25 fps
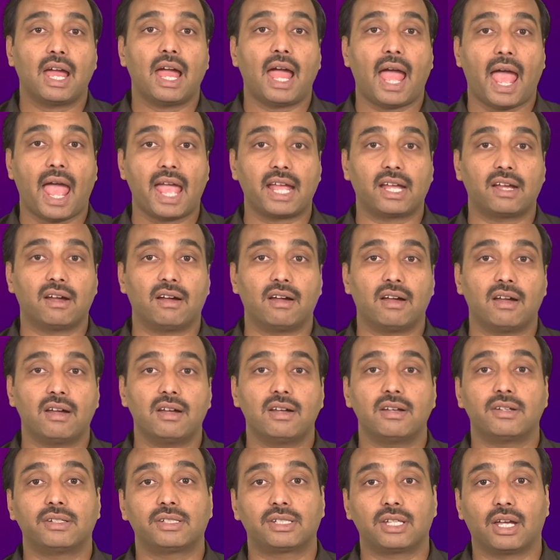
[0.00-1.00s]
anger,
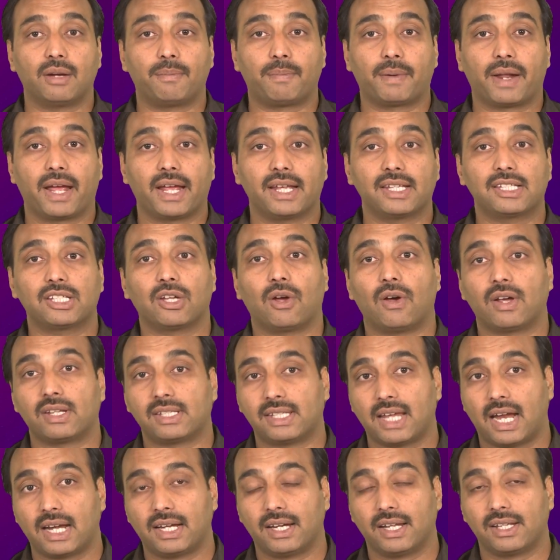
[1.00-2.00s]
surprise, or
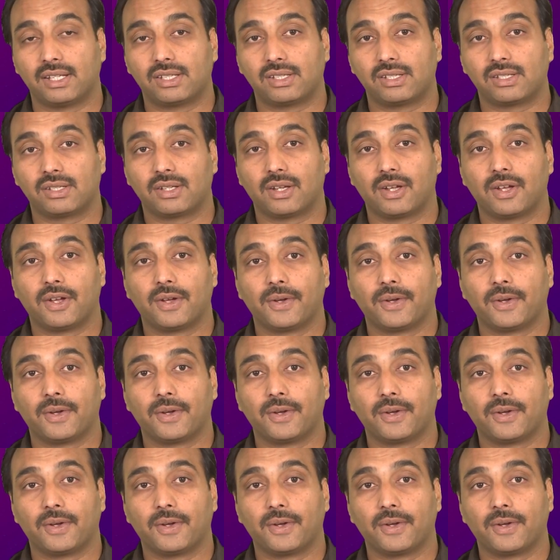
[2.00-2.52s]
sadness.